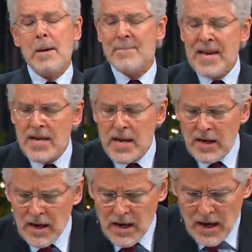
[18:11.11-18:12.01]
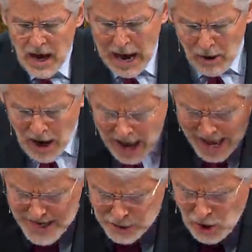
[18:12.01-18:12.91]
Meaning, our
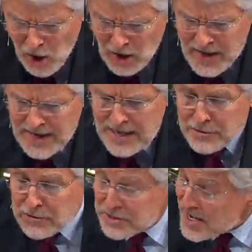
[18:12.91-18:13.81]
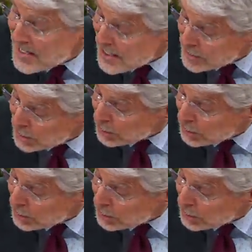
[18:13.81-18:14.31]
highest calling is to seek his